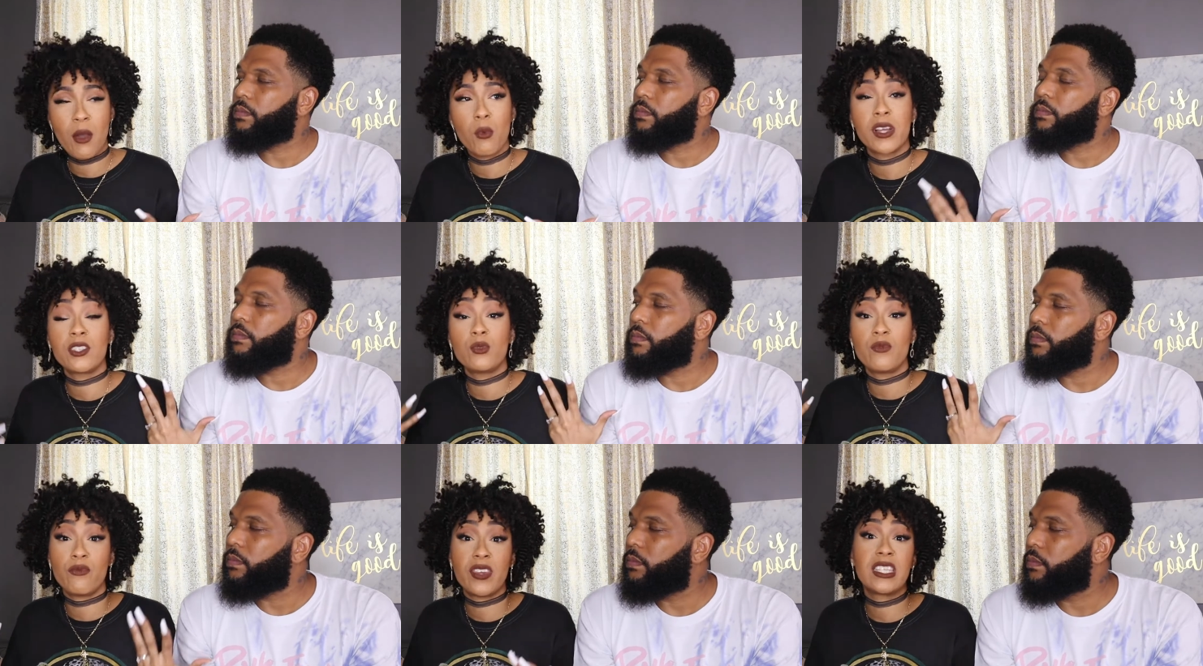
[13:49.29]
Speaker 1: I want
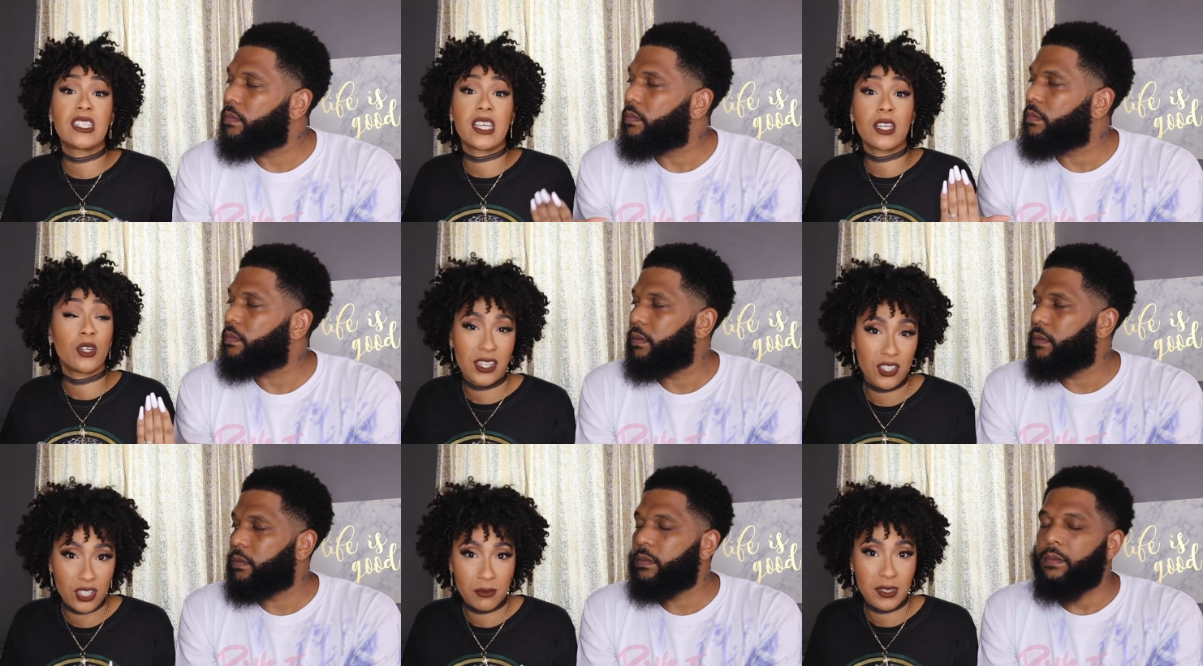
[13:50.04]
to visit
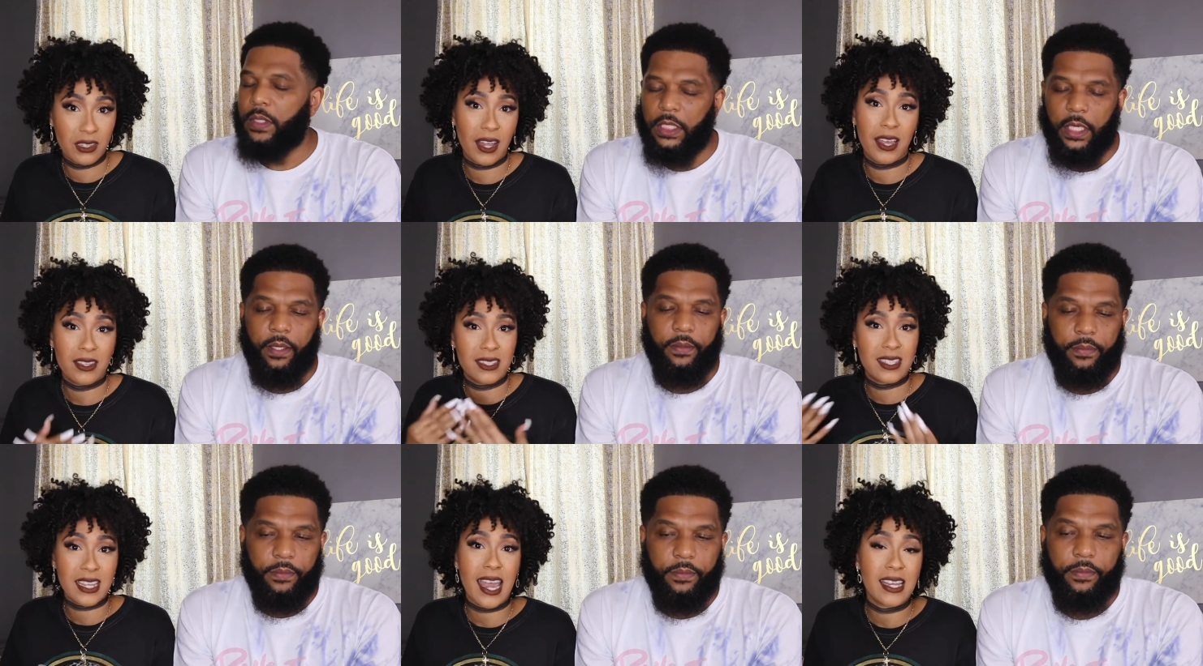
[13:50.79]
Egypt and like yeah.
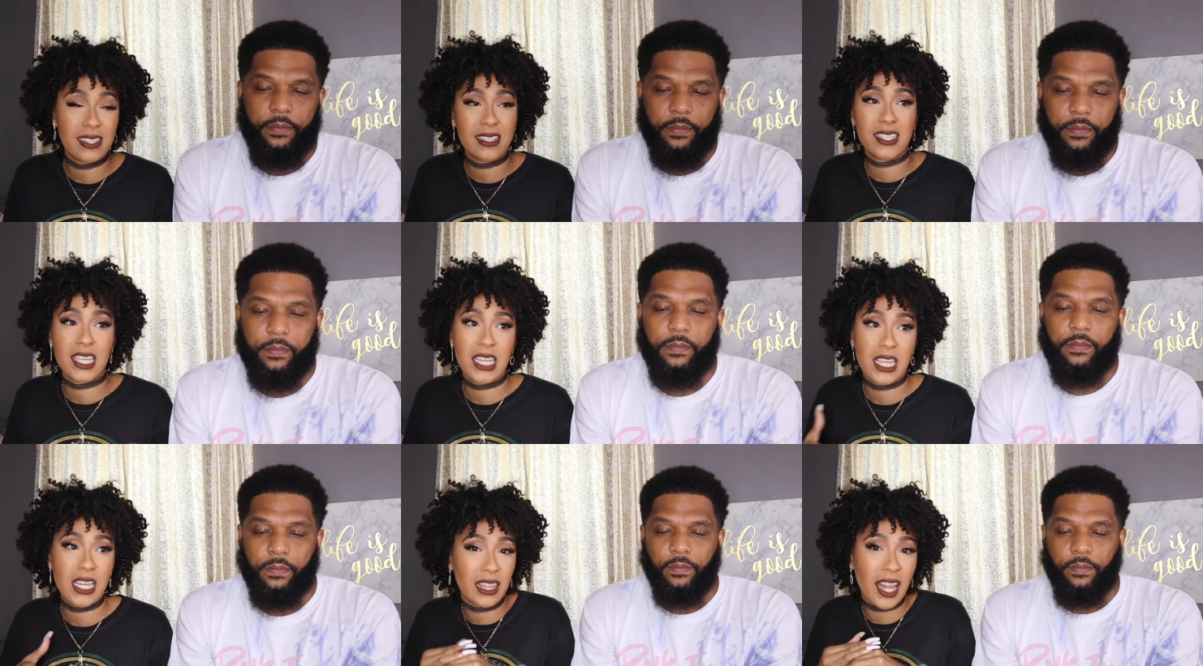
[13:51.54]

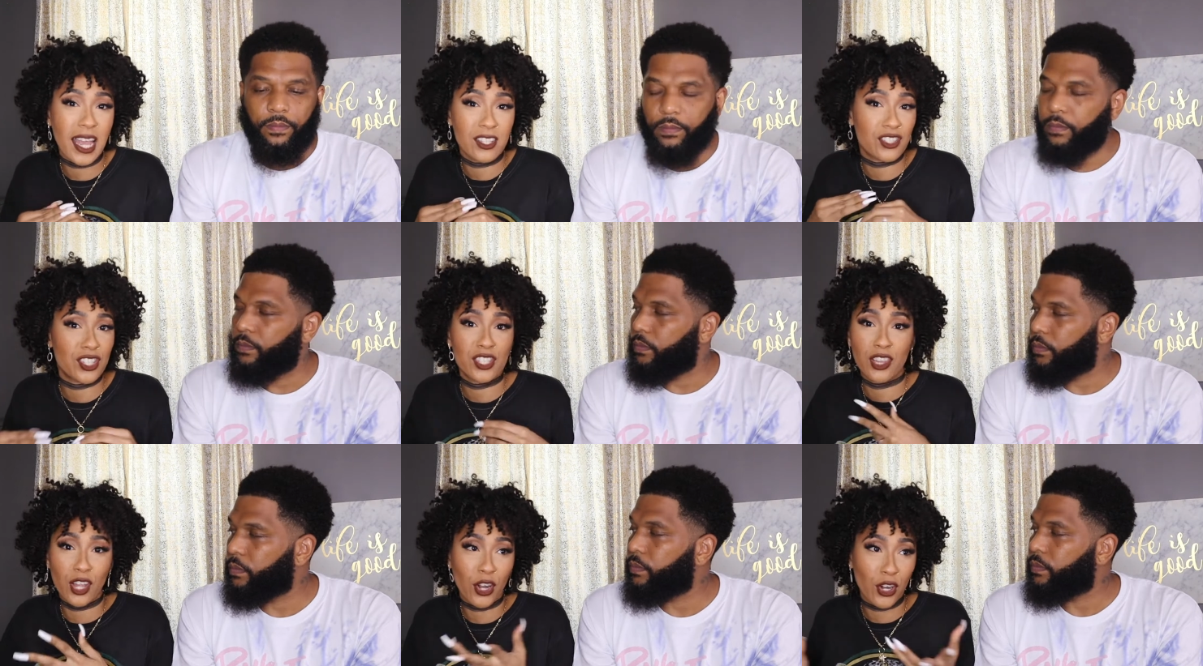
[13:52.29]
sightsee and like
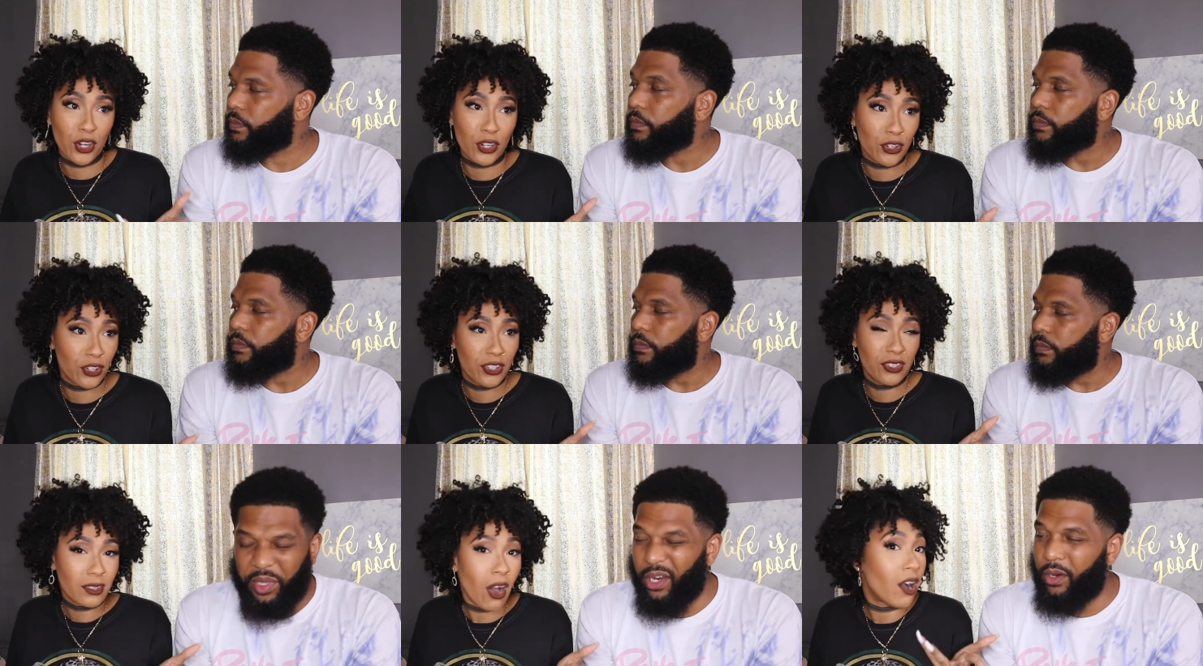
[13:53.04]
just learn
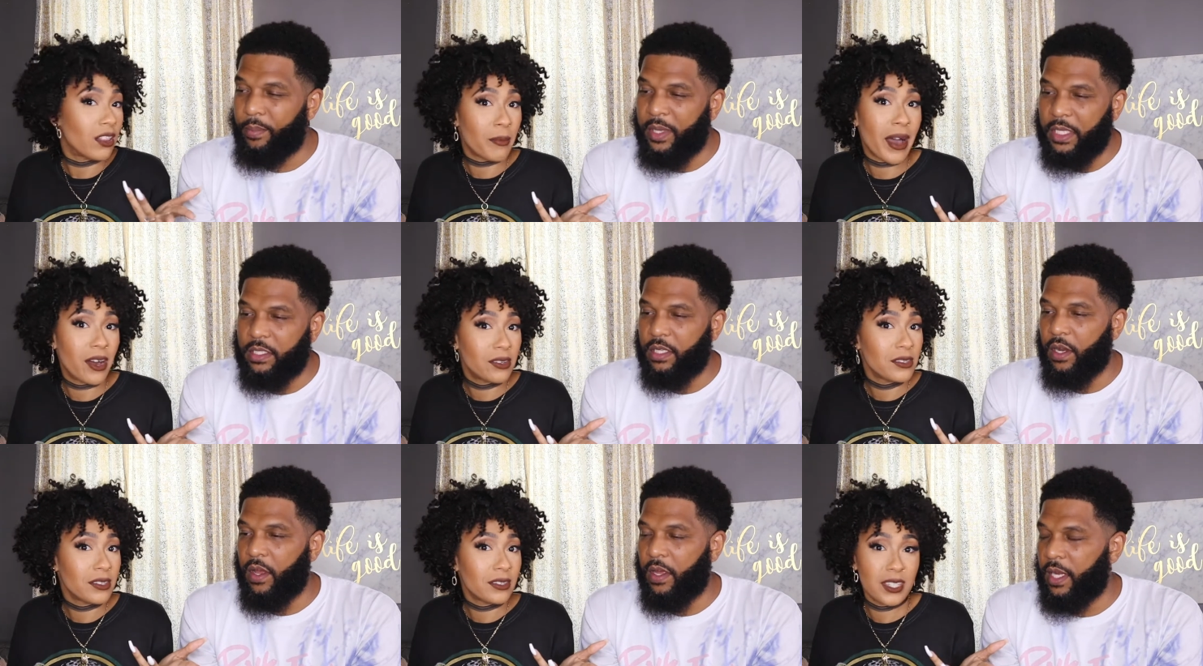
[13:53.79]
pyramids
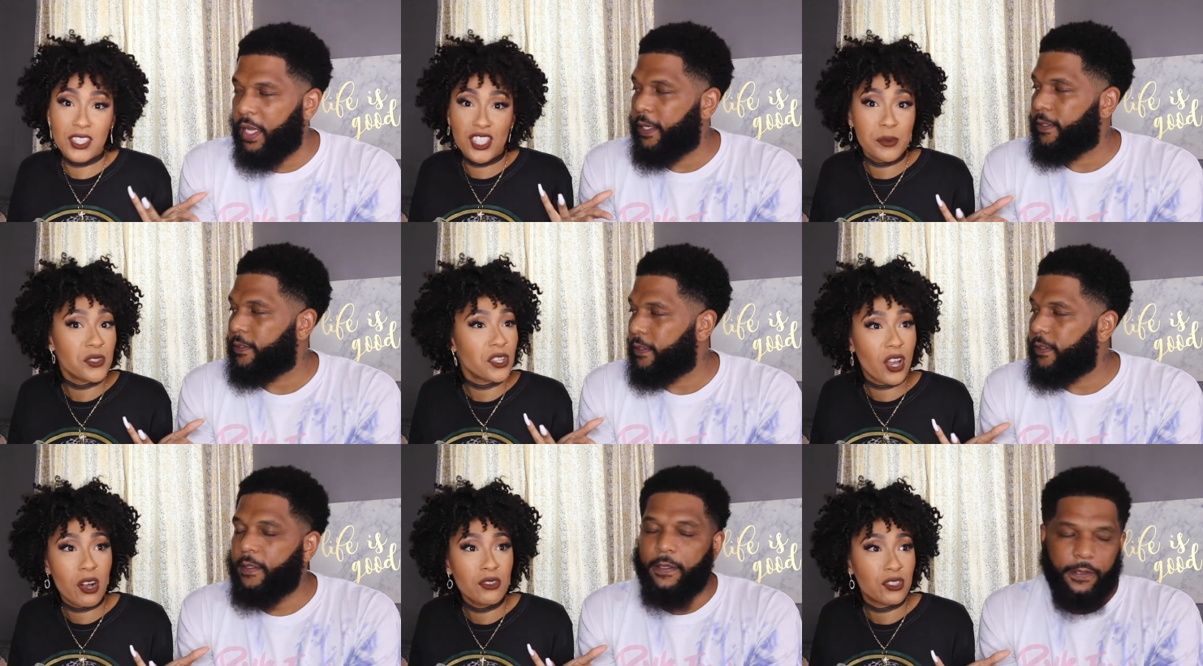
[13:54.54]
and all that
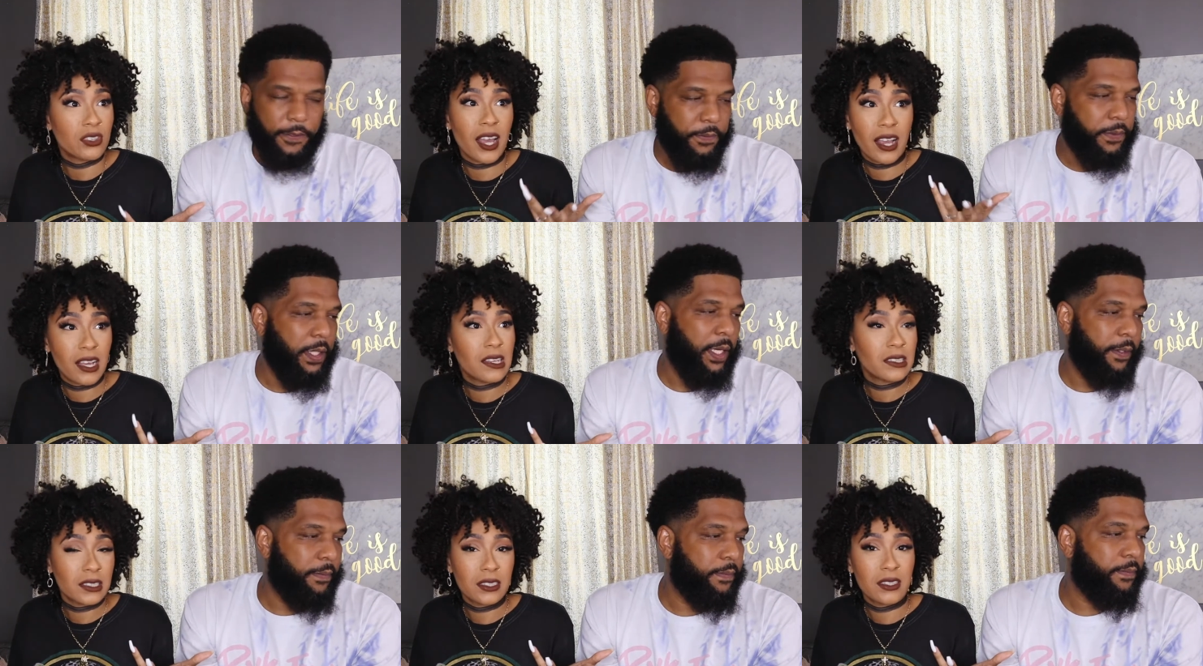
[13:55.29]
Egyptian culture. Like,
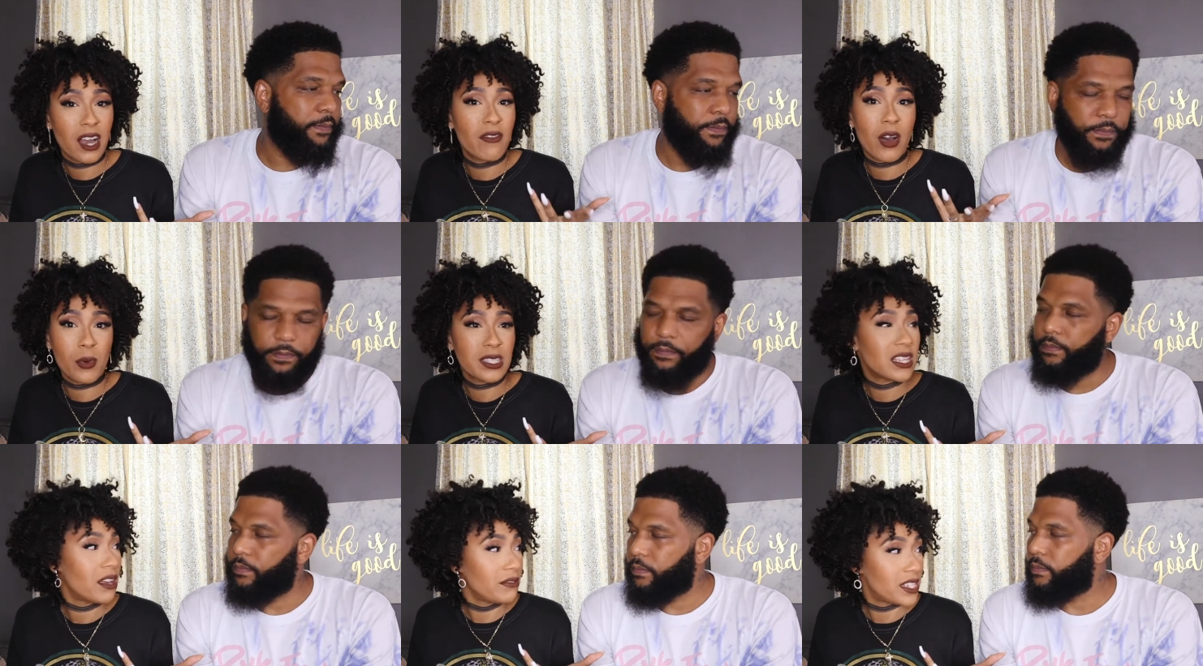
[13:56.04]
yeah, I've
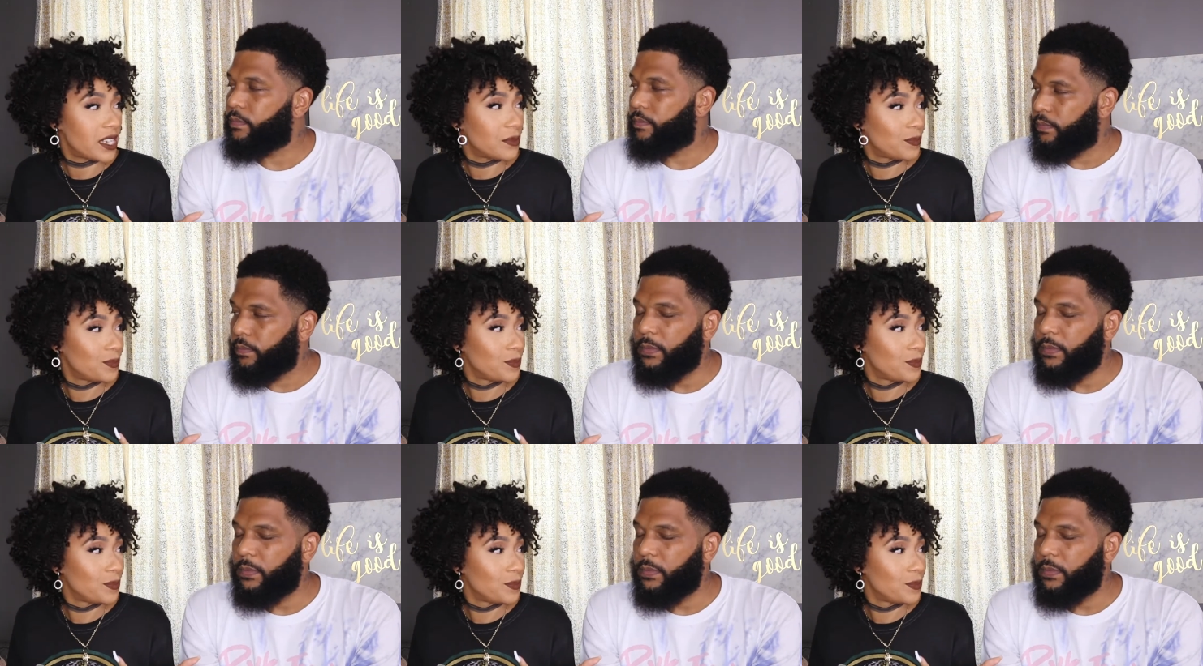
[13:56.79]
always loved it.